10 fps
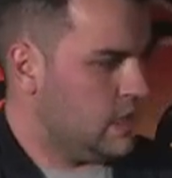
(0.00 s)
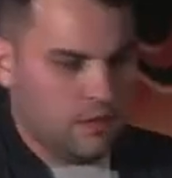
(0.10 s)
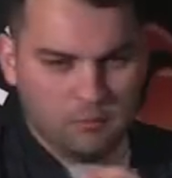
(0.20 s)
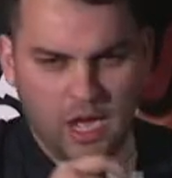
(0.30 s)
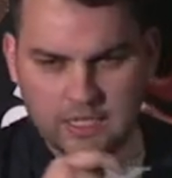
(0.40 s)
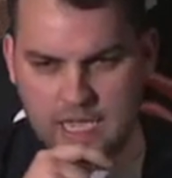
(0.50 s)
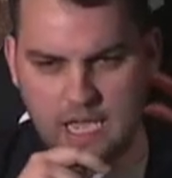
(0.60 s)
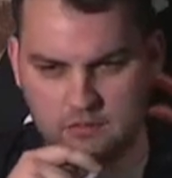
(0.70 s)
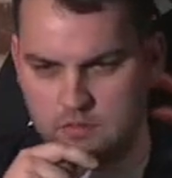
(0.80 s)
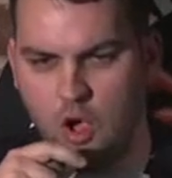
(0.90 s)
My
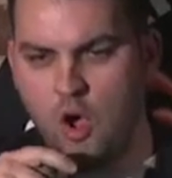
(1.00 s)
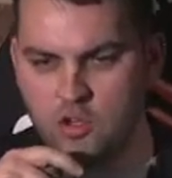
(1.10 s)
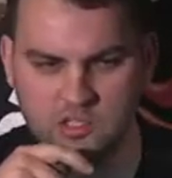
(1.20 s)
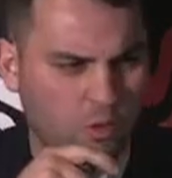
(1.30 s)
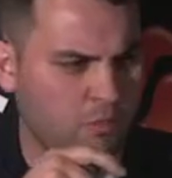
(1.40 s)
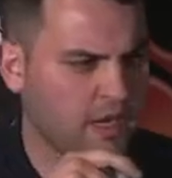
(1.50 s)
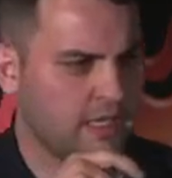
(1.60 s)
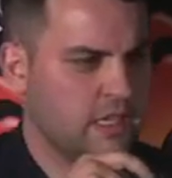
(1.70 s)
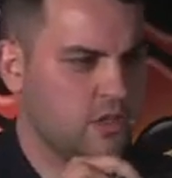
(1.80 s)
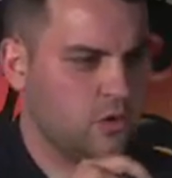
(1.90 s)
dad earns more money
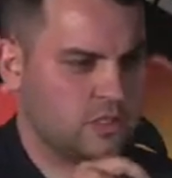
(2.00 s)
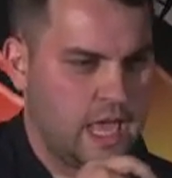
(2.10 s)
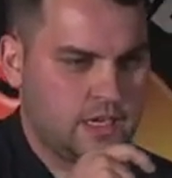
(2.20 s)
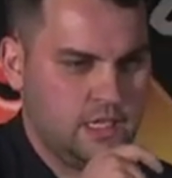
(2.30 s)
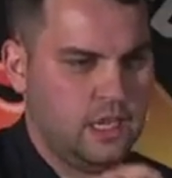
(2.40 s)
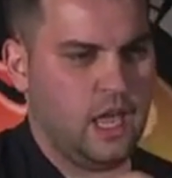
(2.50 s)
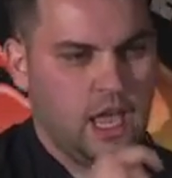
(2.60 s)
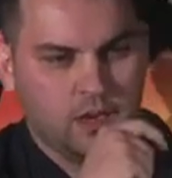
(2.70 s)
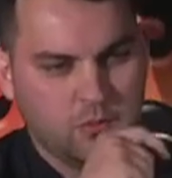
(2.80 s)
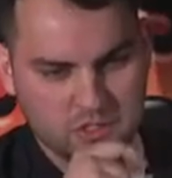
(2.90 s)
than your dad. And
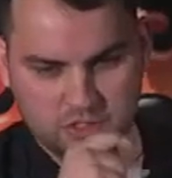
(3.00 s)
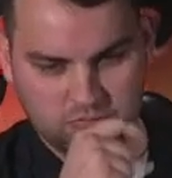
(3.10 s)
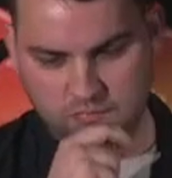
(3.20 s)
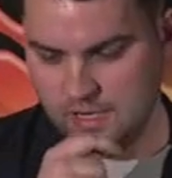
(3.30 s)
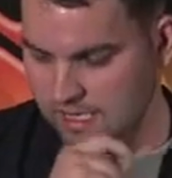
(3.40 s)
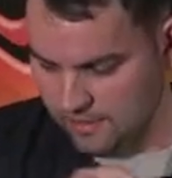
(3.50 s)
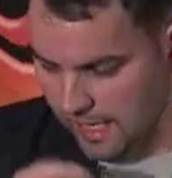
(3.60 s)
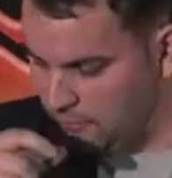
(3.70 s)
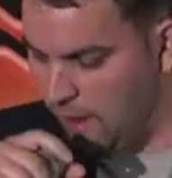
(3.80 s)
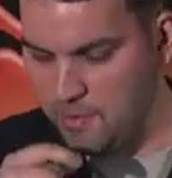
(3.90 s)
I would just like
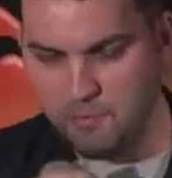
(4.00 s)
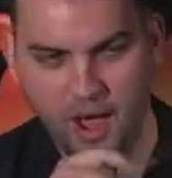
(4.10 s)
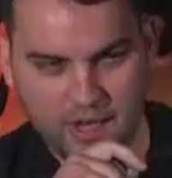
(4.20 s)
grab a mic